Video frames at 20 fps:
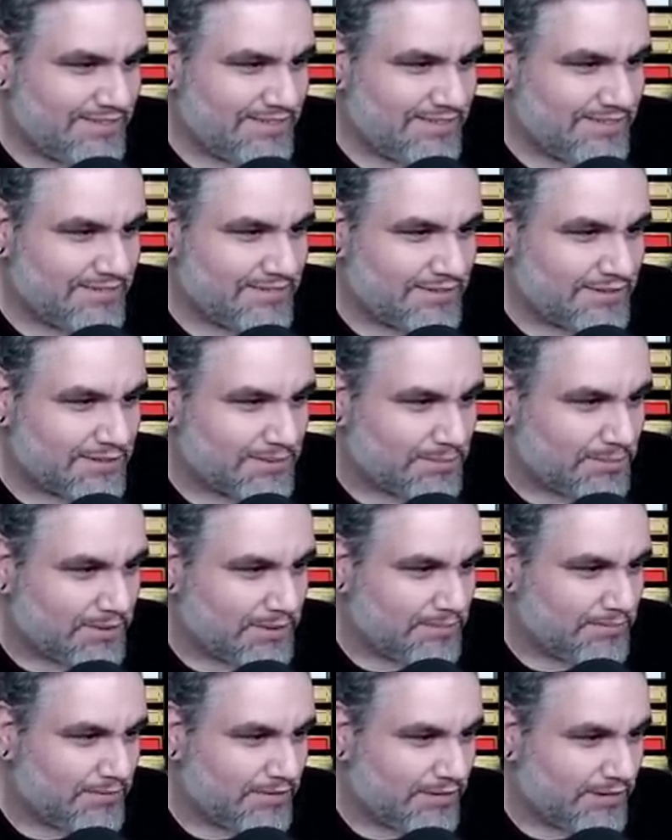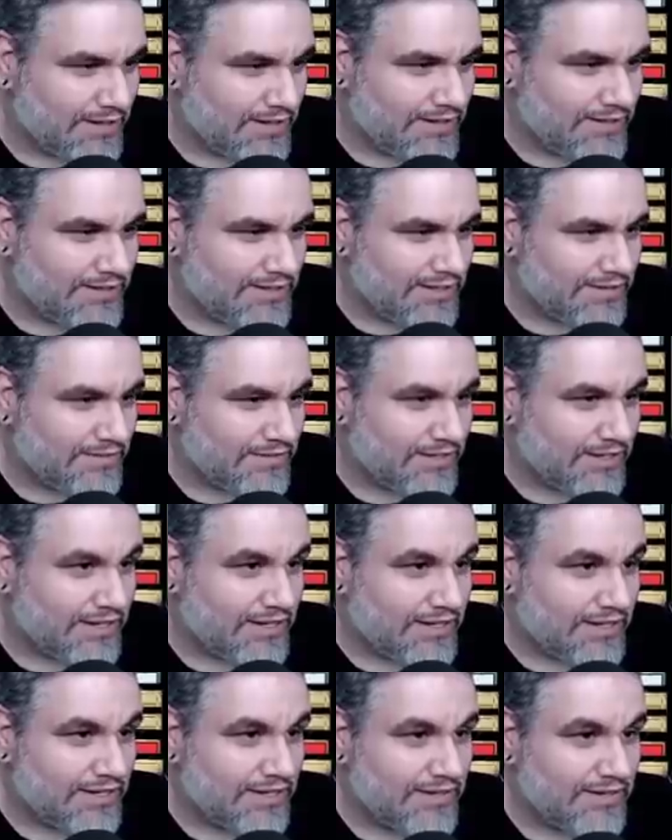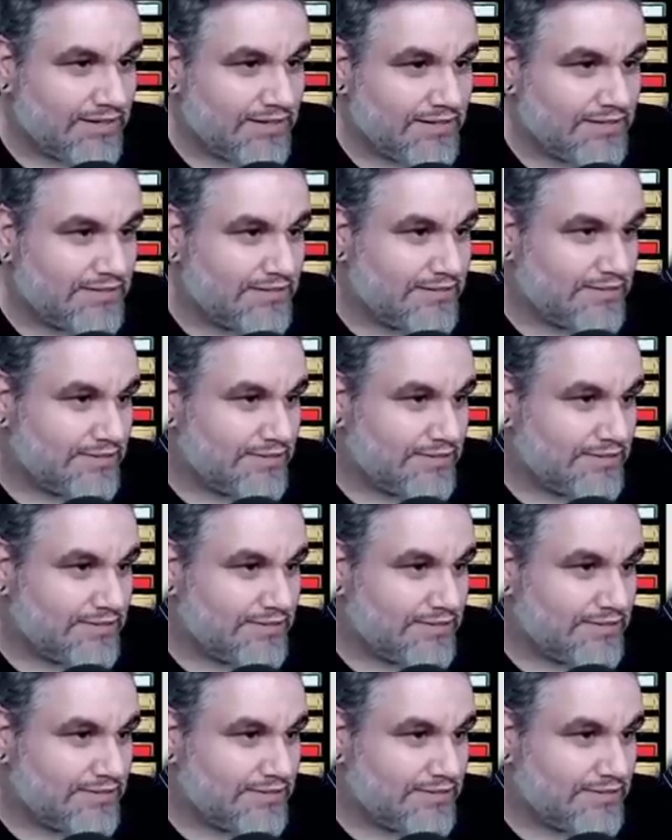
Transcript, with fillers: what? Supreme Verdict, Deafening Clarion.